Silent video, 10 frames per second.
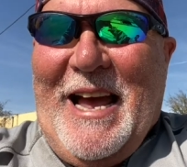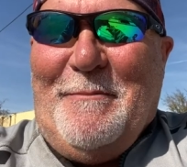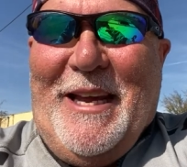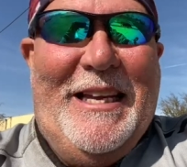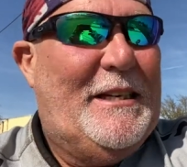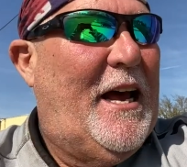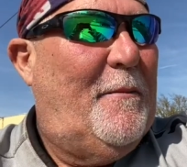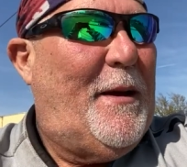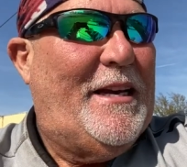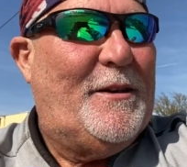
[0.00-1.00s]
he's
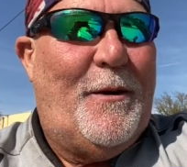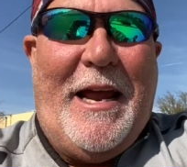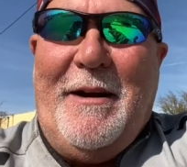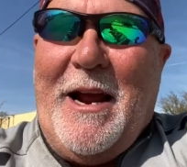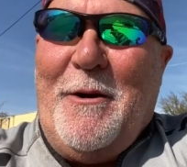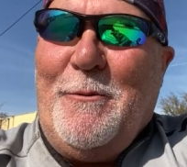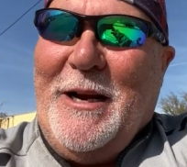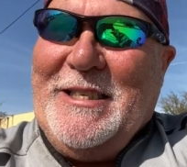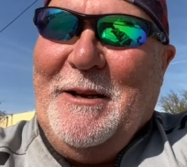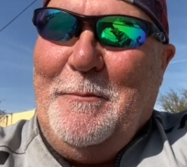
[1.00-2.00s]
passed away now.
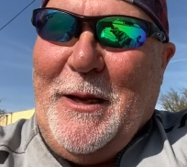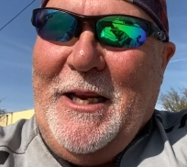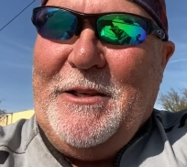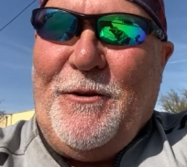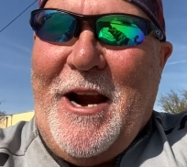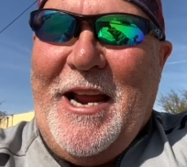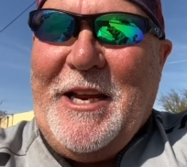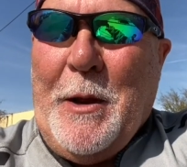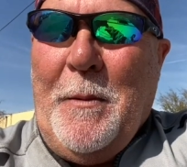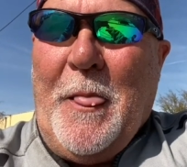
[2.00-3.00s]
Rest in peace,
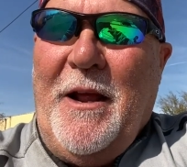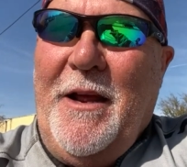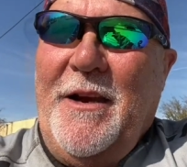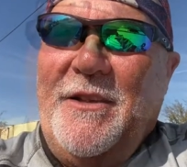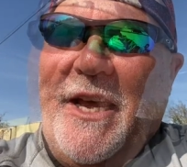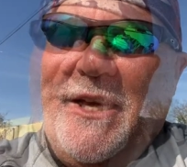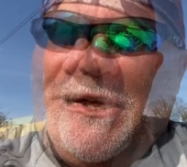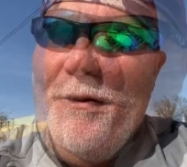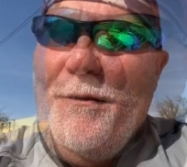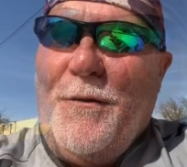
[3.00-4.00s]
Frank, and thank
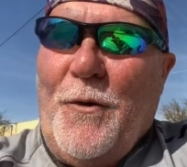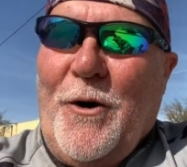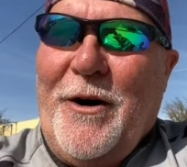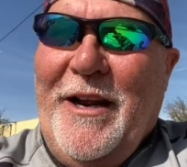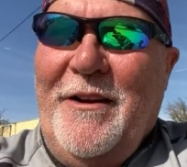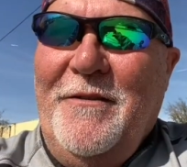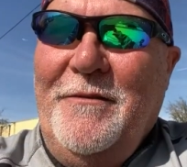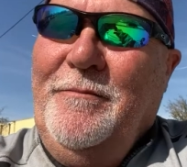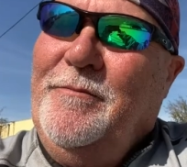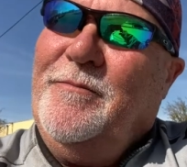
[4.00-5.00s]
you for
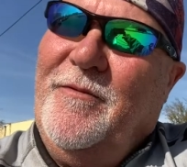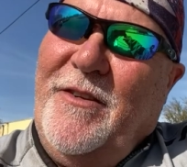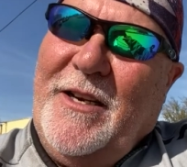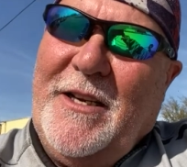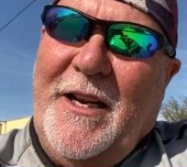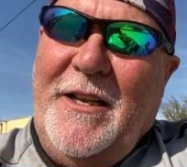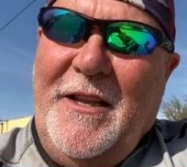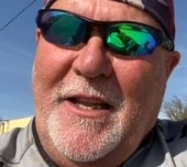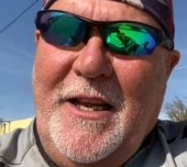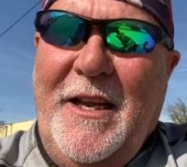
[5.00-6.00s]
inventing
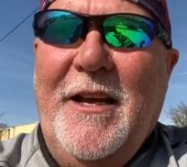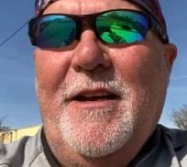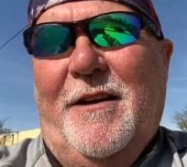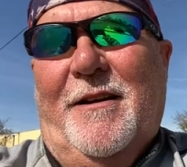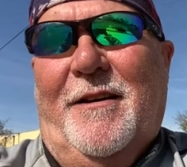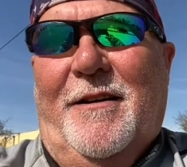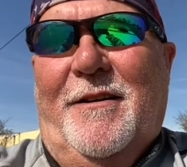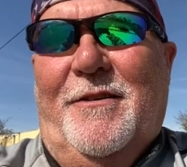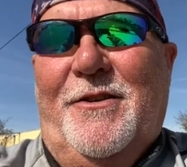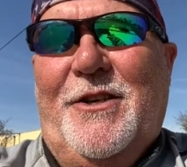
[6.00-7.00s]
the
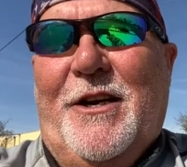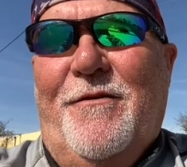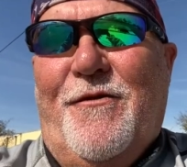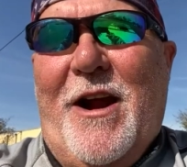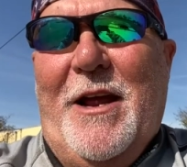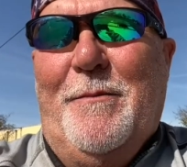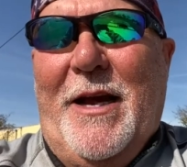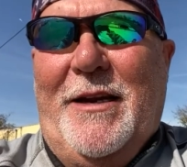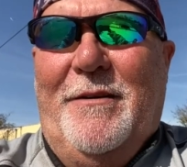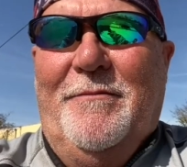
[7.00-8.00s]
chicken fried
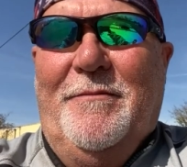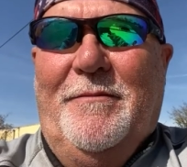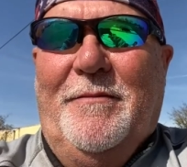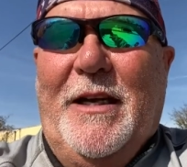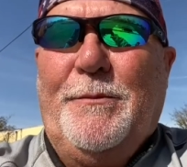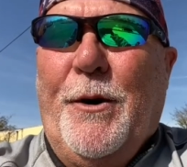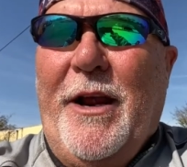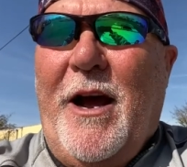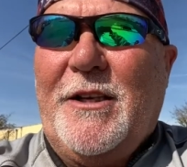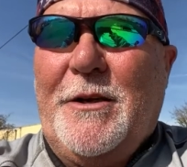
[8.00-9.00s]
bacon. It's pretty
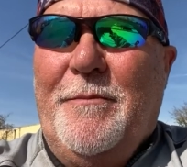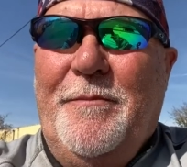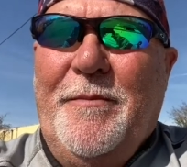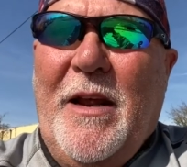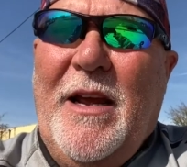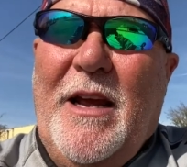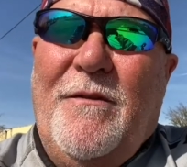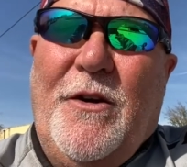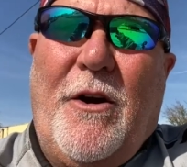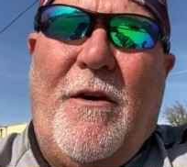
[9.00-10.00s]
awesome.
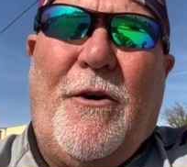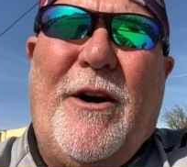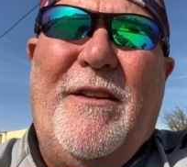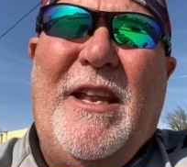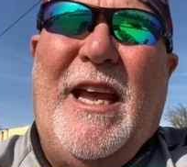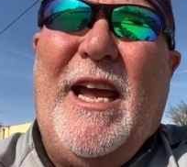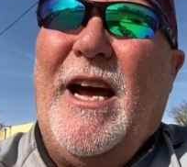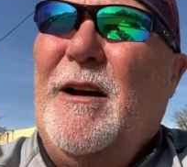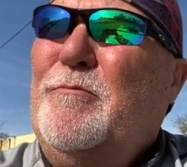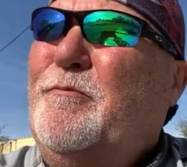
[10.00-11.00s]
If you're ever in the